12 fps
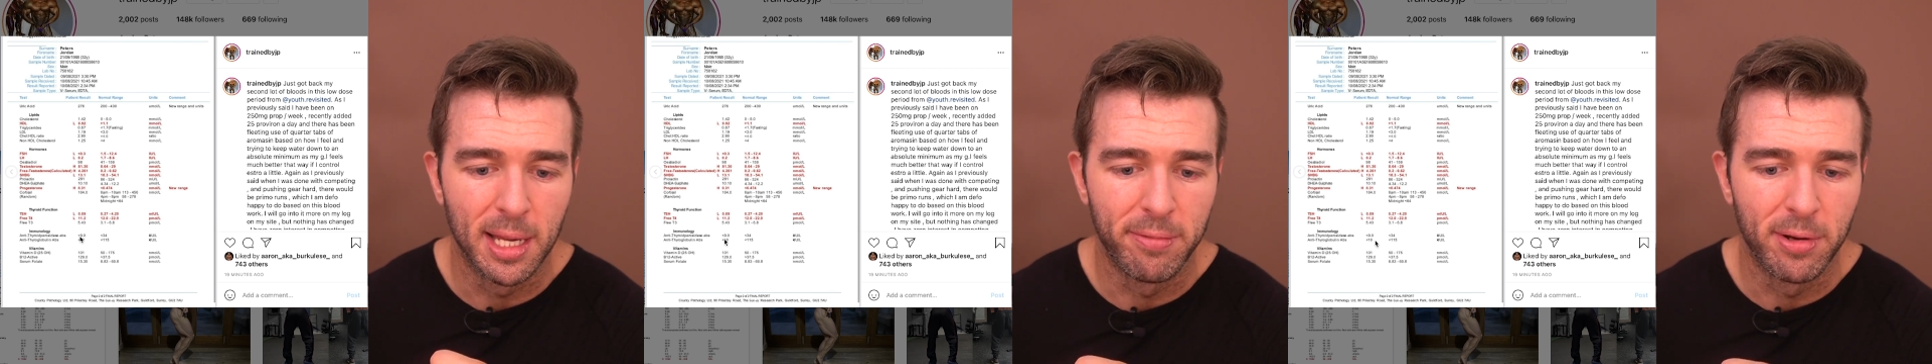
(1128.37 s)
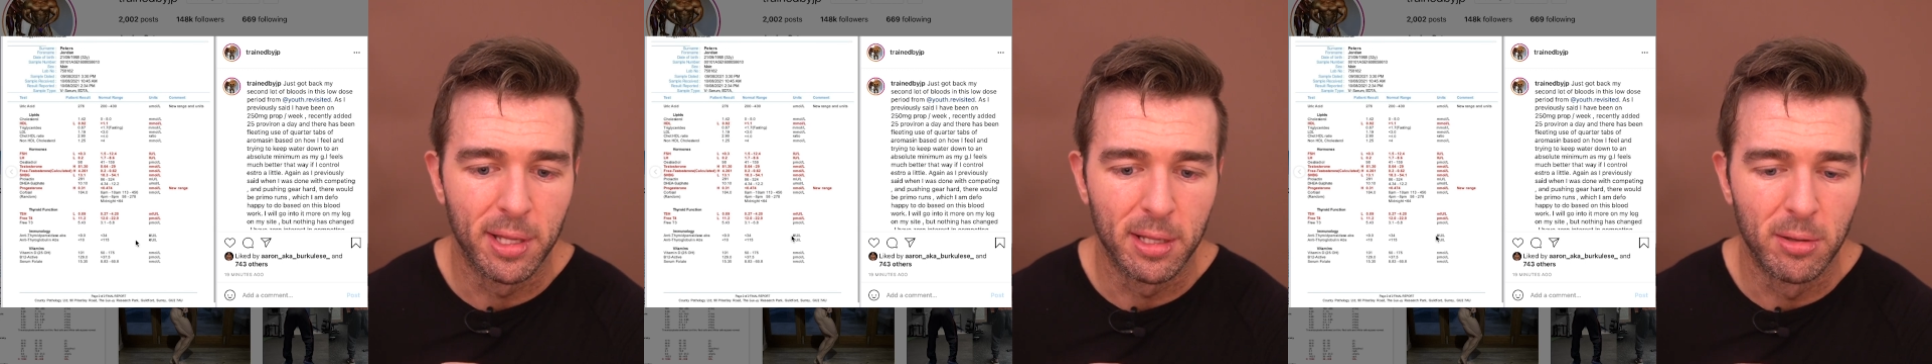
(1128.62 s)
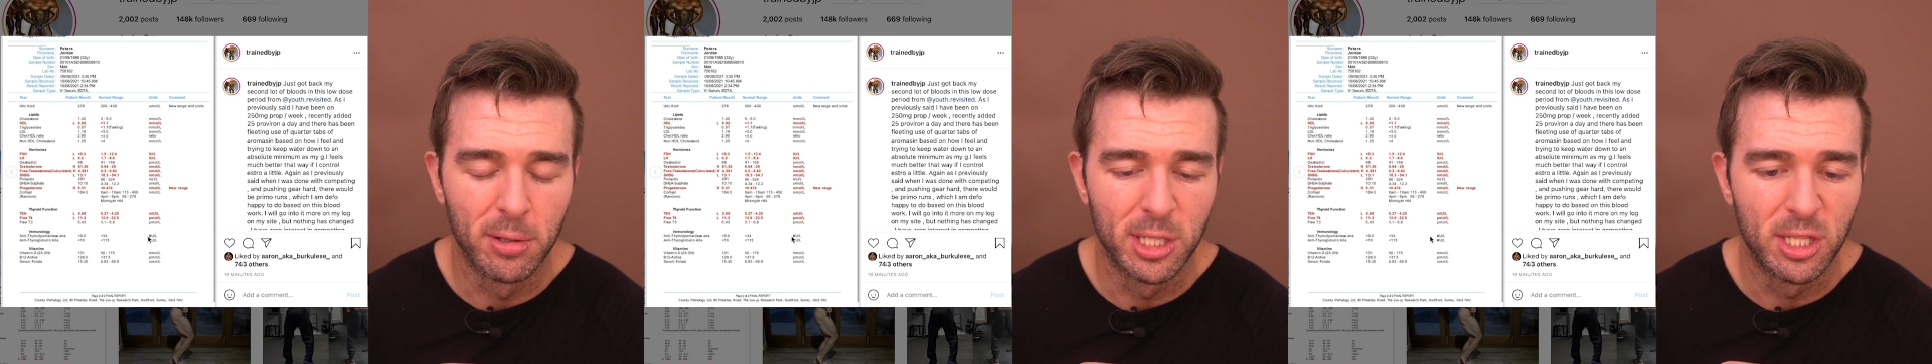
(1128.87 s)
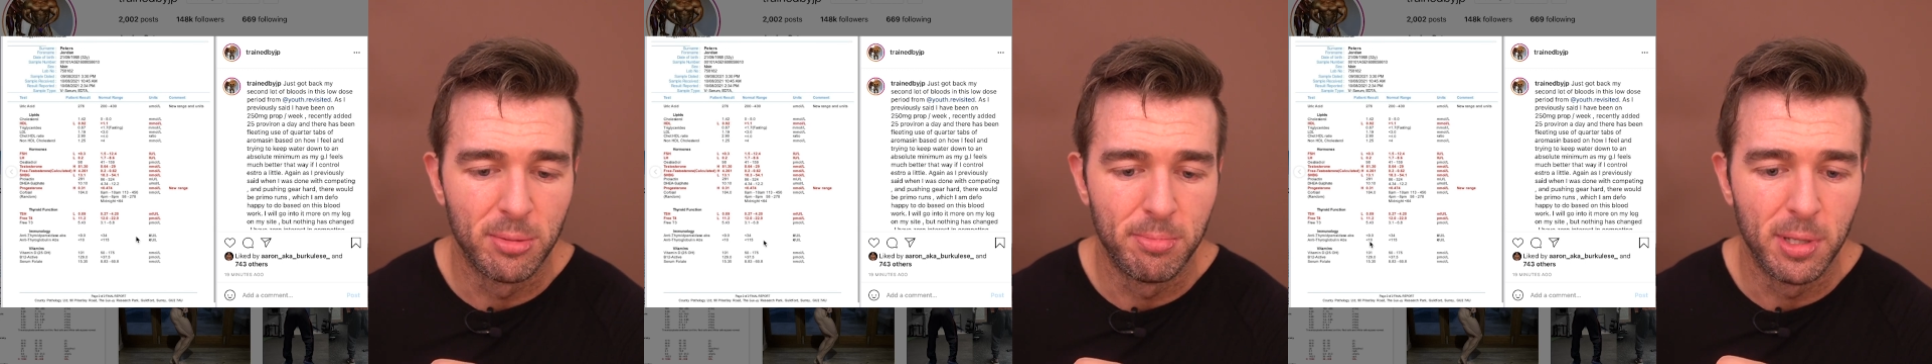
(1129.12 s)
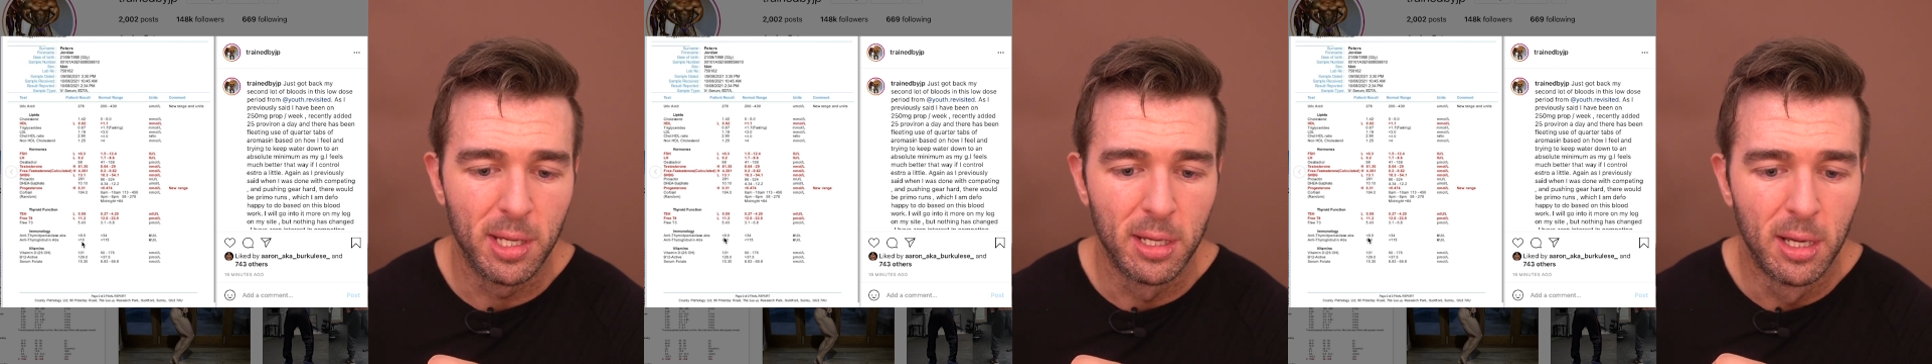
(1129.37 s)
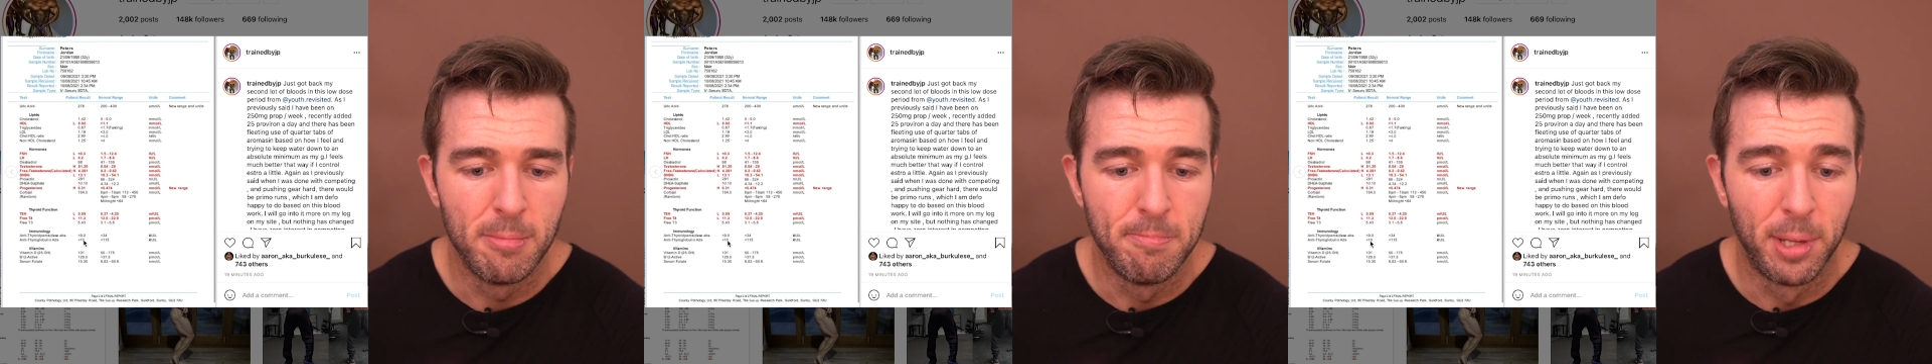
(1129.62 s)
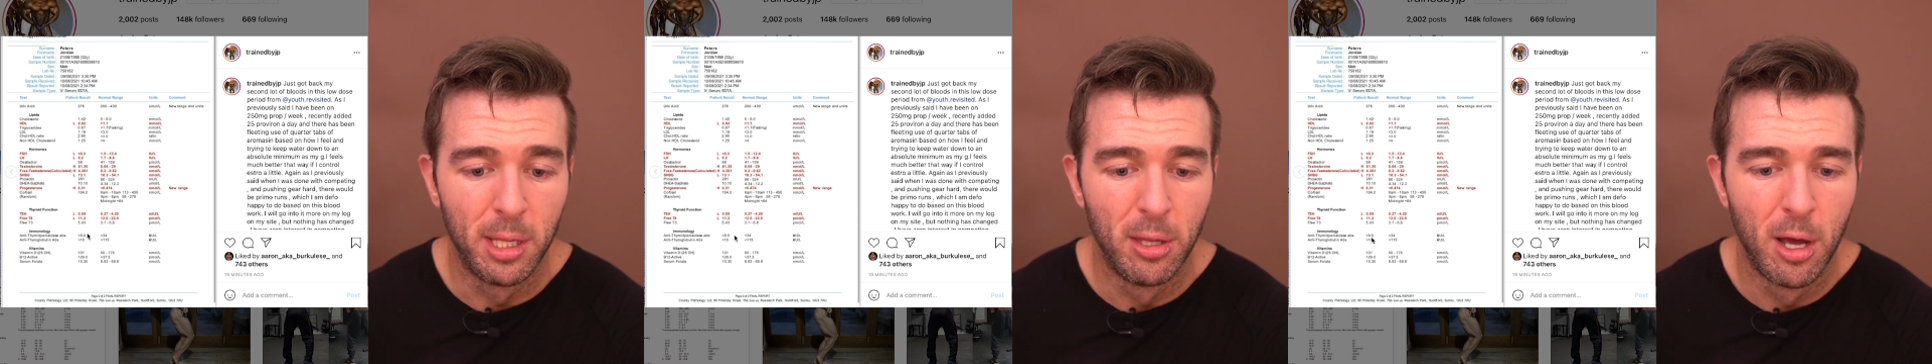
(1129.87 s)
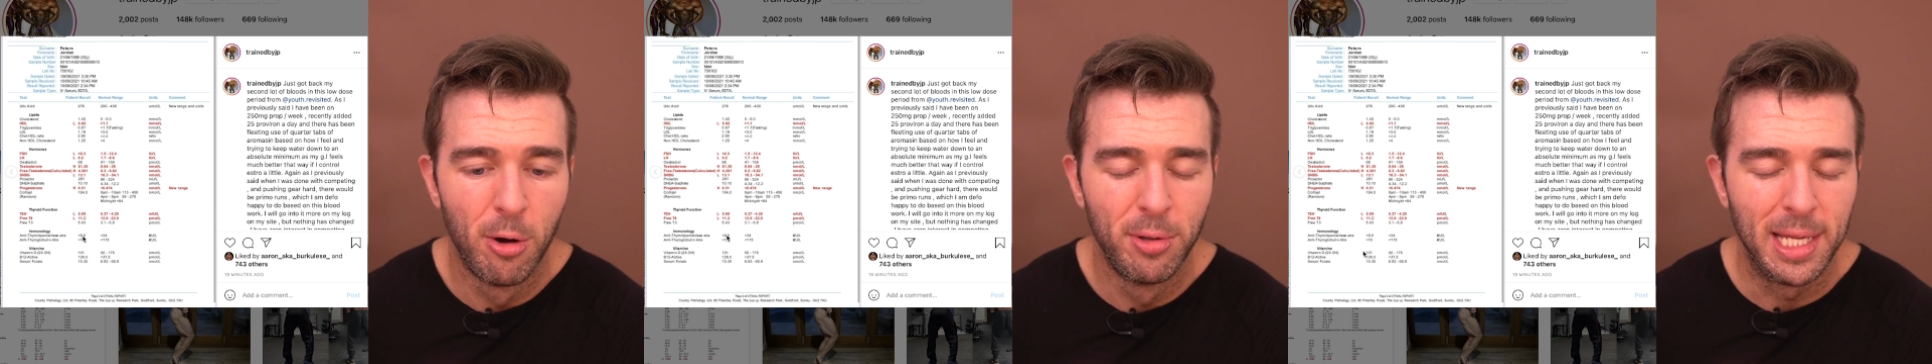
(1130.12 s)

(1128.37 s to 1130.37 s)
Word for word: everything looks to be below